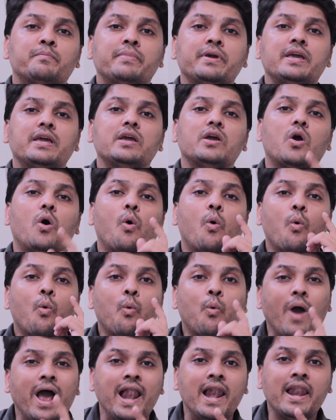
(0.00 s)
be
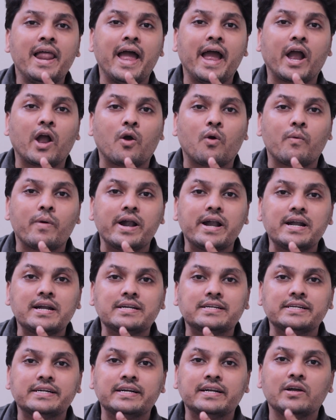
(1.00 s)
well
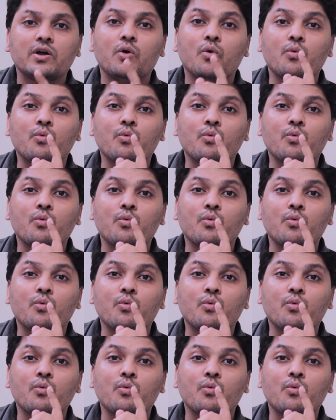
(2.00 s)
acquainted